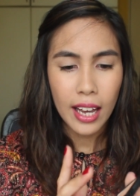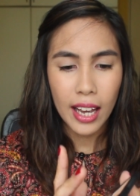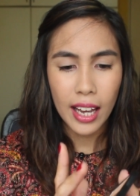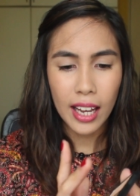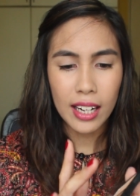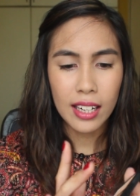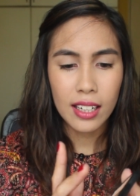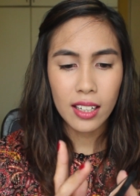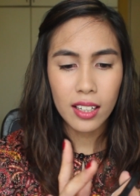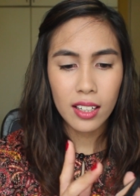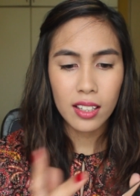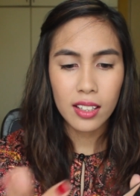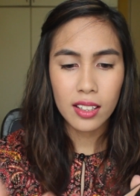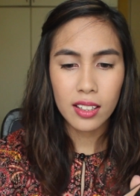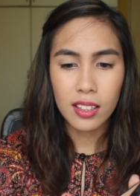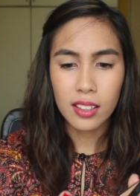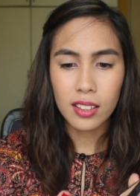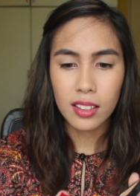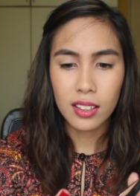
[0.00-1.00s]
And
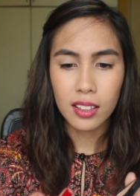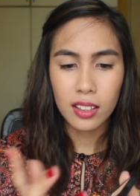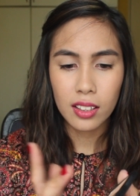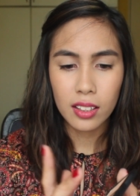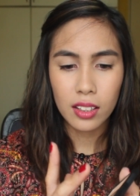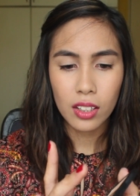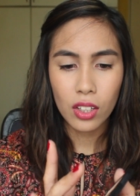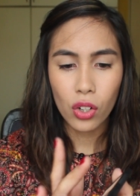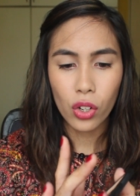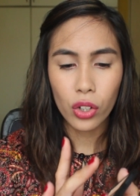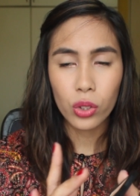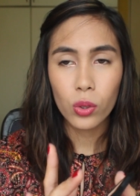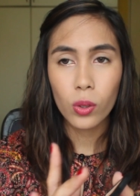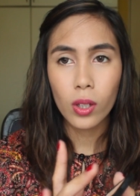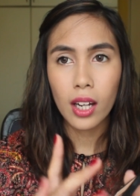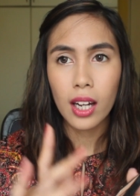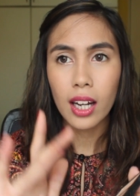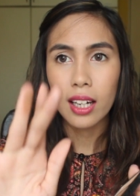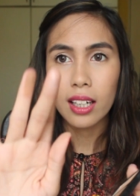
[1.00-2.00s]
the
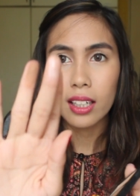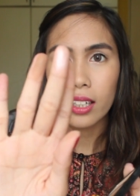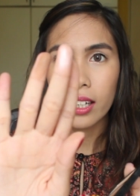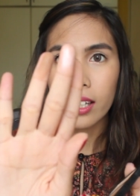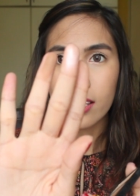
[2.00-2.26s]
contour color